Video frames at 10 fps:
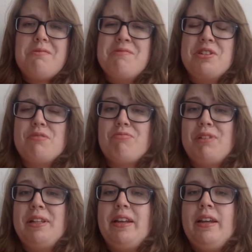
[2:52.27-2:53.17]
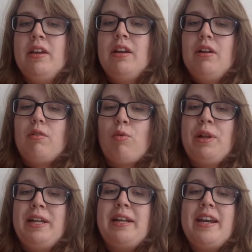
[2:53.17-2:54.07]
which is really,
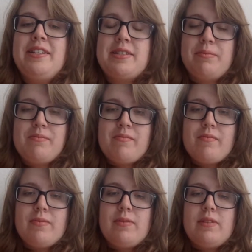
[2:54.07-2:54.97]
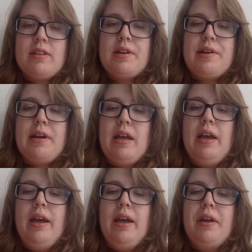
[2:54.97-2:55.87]
really nice.
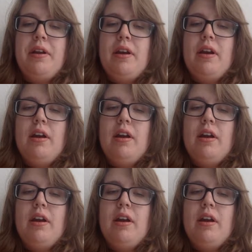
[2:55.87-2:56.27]
And